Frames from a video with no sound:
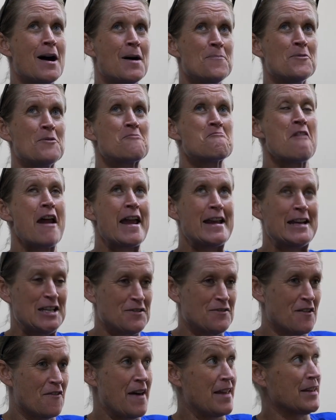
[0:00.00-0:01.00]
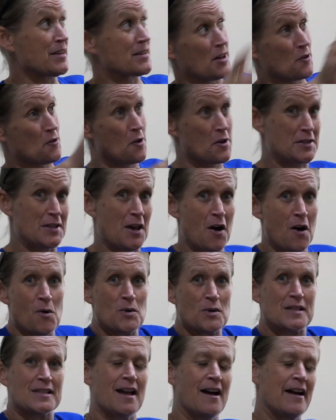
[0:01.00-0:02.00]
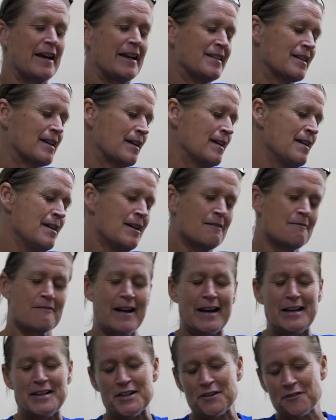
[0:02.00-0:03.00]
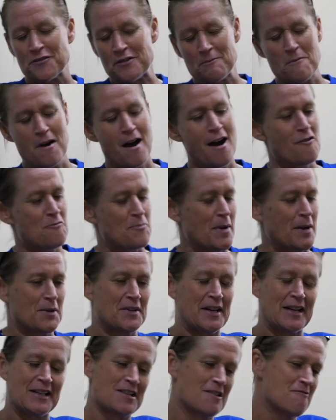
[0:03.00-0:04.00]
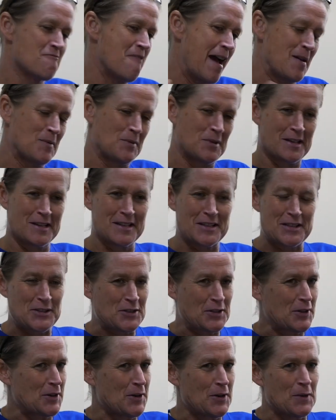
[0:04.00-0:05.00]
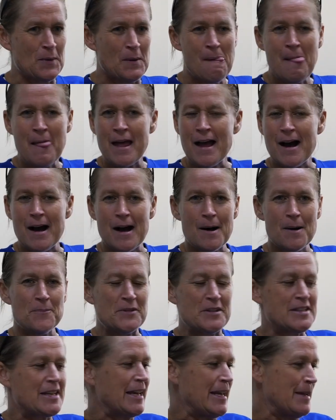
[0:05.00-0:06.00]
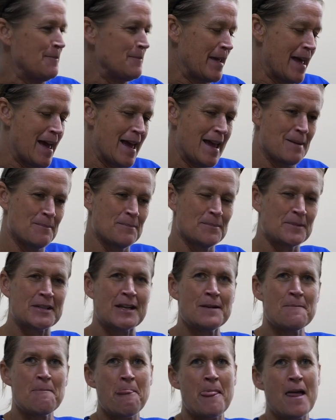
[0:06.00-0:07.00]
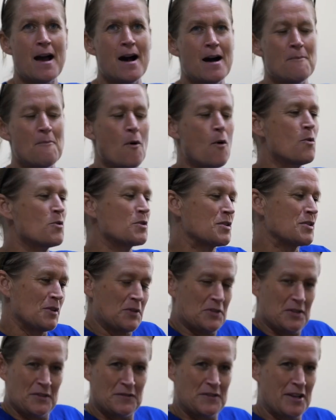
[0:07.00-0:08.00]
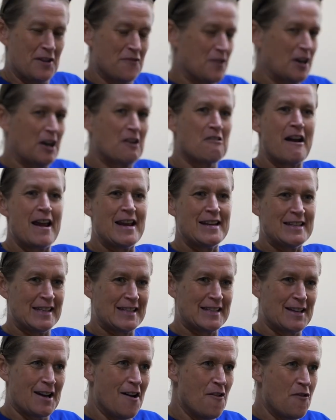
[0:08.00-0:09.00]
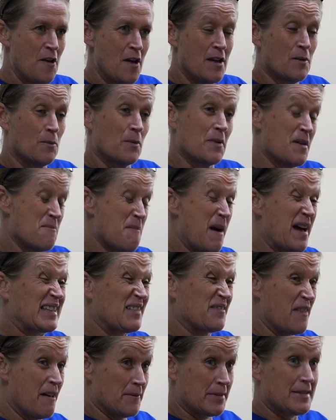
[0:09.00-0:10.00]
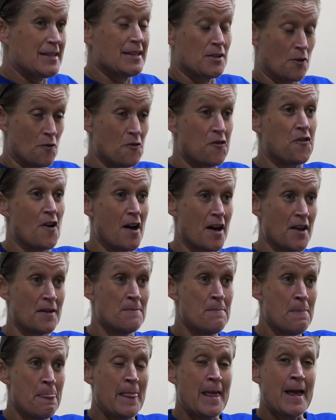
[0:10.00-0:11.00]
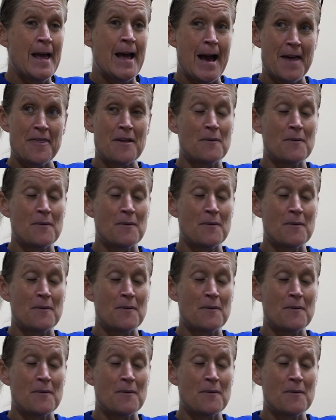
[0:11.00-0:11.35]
range of events across the whole site, ranging from raft building to rounders to team games, all sorts of different crazy stuff with a massive emphasis on fun. And there